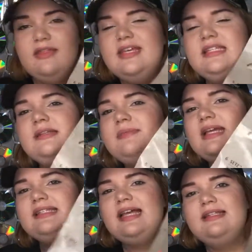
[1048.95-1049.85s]
this
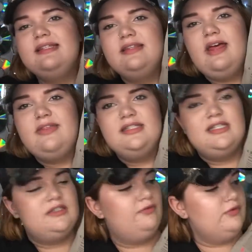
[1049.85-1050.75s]
makes sense that this
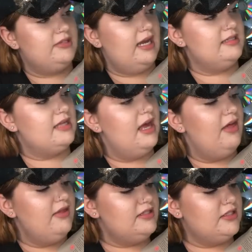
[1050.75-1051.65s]
is full size.
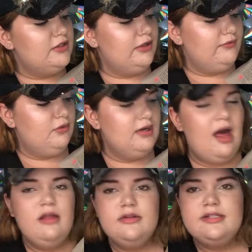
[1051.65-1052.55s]
This is thirty-four
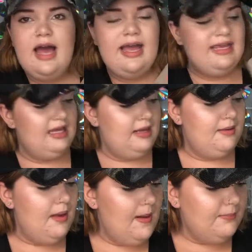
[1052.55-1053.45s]
dollars, I get it.
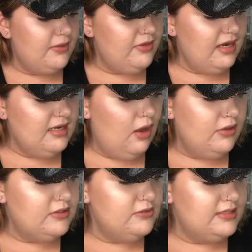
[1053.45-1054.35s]
But then it
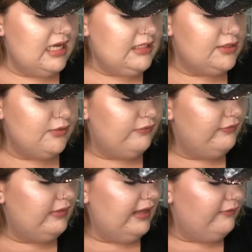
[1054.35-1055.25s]
also says,
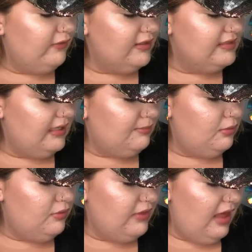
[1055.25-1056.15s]
like for example,
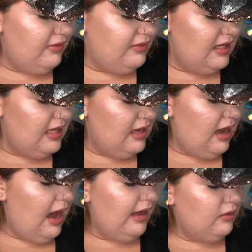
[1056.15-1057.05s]
that the
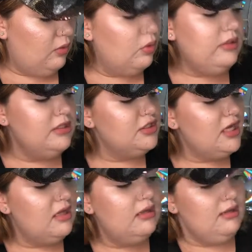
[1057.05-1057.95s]
eye cooling
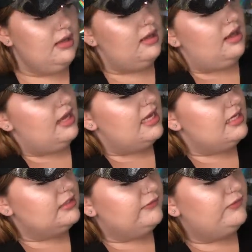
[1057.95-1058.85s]
gel
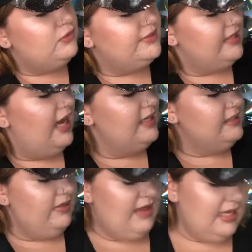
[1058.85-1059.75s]
is full size
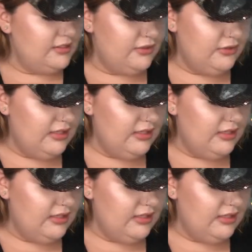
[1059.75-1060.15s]
and that's thirty